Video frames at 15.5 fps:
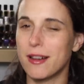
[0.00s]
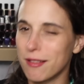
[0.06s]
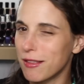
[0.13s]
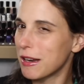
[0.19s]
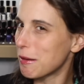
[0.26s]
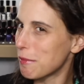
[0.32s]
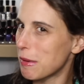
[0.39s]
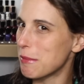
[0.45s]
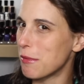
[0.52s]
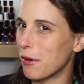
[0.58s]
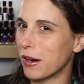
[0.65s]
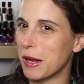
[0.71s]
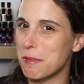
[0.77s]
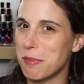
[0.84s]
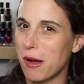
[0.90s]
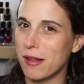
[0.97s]
a little bit
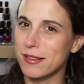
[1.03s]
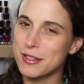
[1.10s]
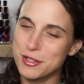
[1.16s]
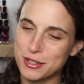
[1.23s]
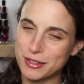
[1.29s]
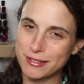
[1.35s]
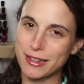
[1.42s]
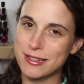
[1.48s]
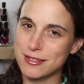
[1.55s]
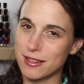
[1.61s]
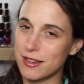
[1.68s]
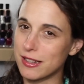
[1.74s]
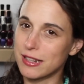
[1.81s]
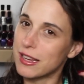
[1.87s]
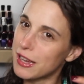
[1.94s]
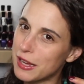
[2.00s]
more on polish and less
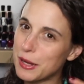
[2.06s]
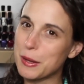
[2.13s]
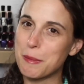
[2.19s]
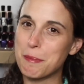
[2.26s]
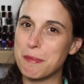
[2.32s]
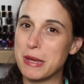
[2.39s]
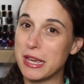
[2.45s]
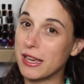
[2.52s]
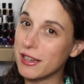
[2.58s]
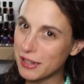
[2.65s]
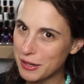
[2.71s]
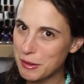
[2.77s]
on me.